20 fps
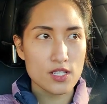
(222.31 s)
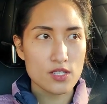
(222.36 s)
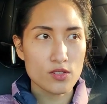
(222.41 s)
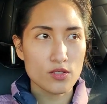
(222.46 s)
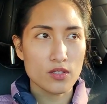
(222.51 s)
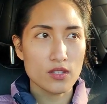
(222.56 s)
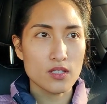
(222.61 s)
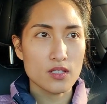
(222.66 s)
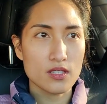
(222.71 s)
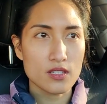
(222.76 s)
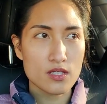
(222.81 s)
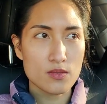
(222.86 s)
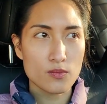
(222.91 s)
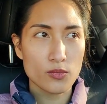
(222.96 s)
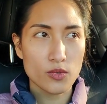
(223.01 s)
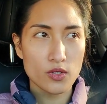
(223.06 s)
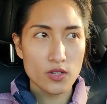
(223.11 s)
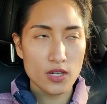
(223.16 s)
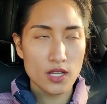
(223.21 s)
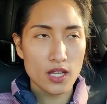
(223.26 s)
So this
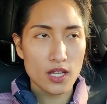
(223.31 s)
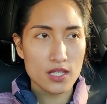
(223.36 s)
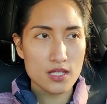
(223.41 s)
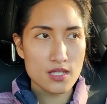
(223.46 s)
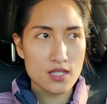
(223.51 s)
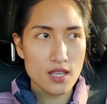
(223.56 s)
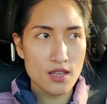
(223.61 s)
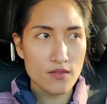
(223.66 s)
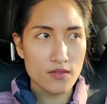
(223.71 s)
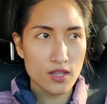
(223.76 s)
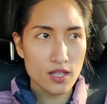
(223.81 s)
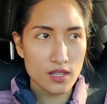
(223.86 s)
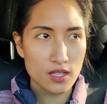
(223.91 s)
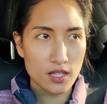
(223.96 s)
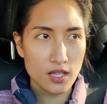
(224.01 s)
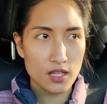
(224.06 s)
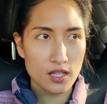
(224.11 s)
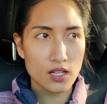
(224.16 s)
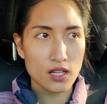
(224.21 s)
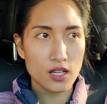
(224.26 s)
morning at 7 they
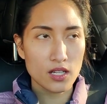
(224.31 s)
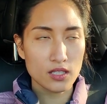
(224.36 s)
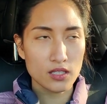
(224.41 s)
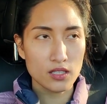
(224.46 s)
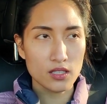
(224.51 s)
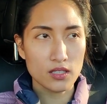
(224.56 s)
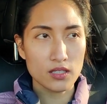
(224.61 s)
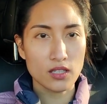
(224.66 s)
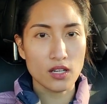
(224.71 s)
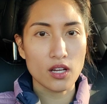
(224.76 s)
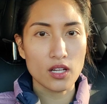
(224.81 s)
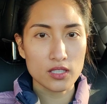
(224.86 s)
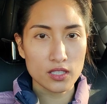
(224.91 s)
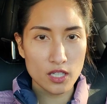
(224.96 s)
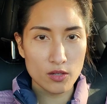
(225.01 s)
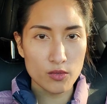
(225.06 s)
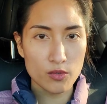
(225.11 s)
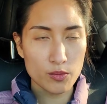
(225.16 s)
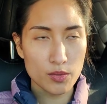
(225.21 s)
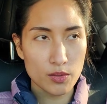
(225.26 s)
had a huddle, the
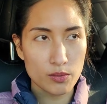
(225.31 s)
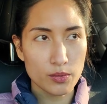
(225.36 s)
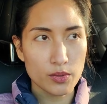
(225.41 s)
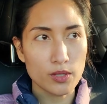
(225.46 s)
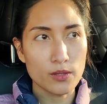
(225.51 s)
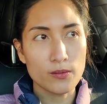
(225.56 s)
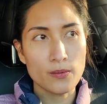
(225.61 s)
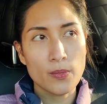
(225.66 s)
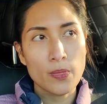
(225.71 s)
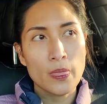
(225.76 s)
oncoming people